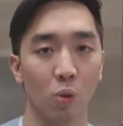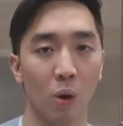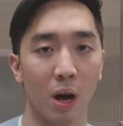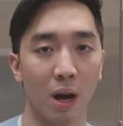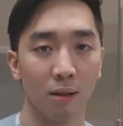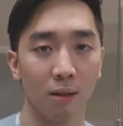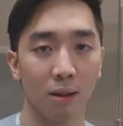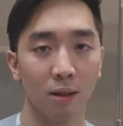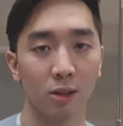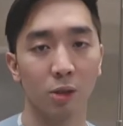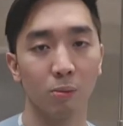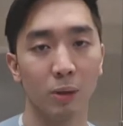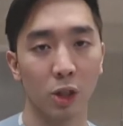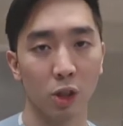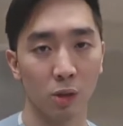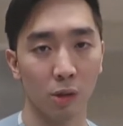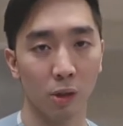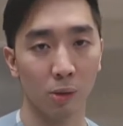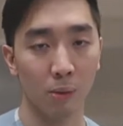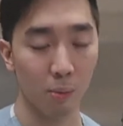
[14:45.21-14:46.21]
as well. So make
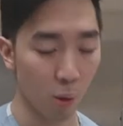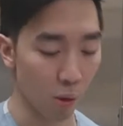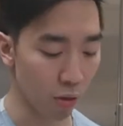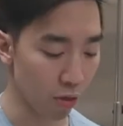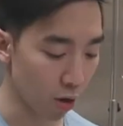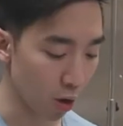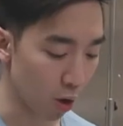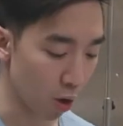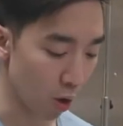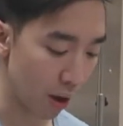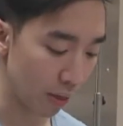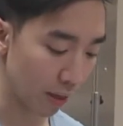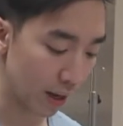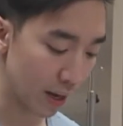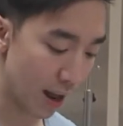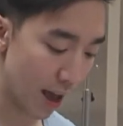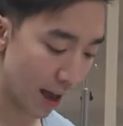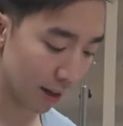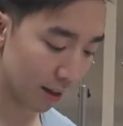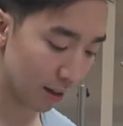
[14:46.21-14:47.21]
sure you're a little bit more thorough around
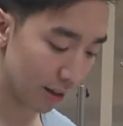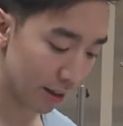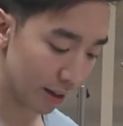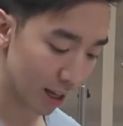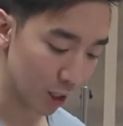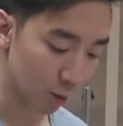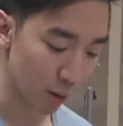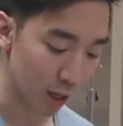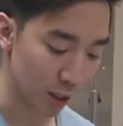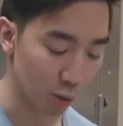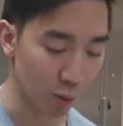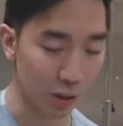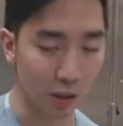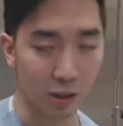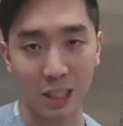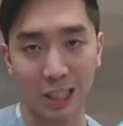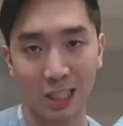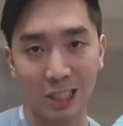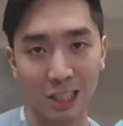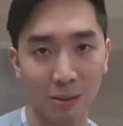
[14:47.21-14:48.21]
the neck, especially when you
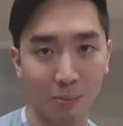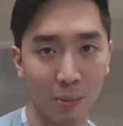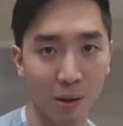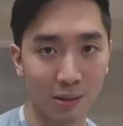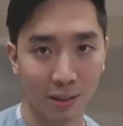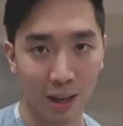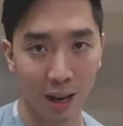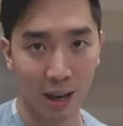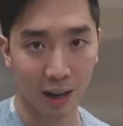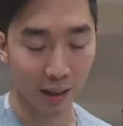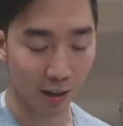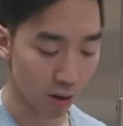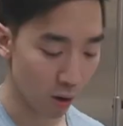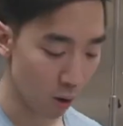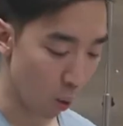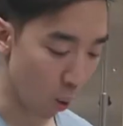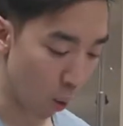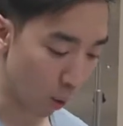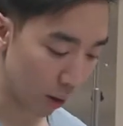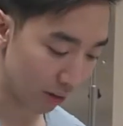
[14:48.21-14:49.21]
see a seatbelt sign
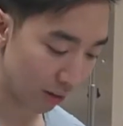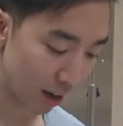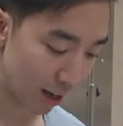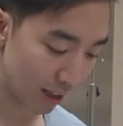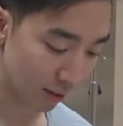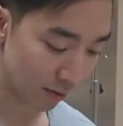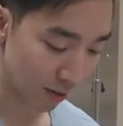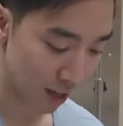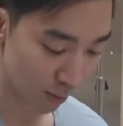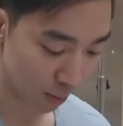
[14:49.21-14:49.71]
or any signs of